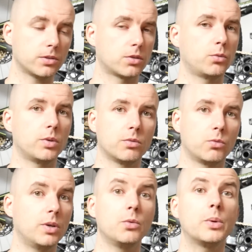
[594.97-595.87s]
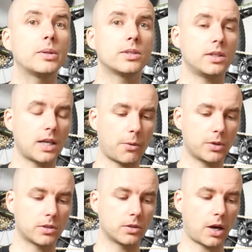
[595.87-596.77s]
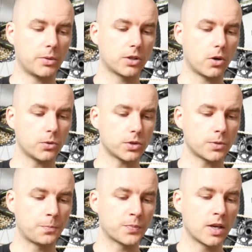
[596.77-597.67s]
So we will see how it goes.